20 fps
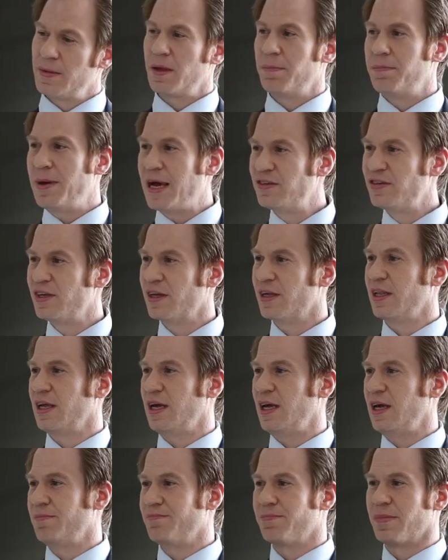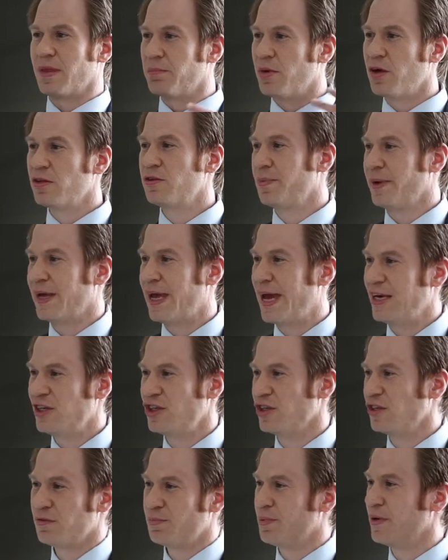basically
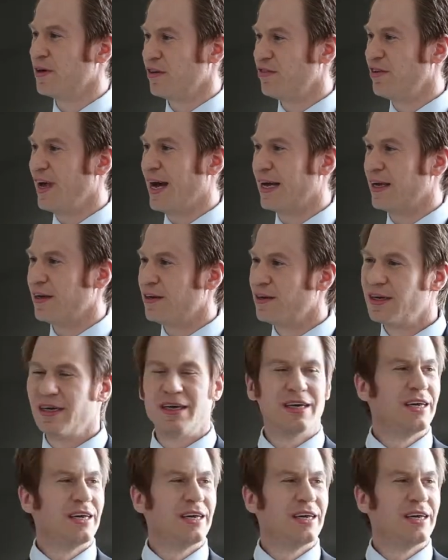multiplications per second,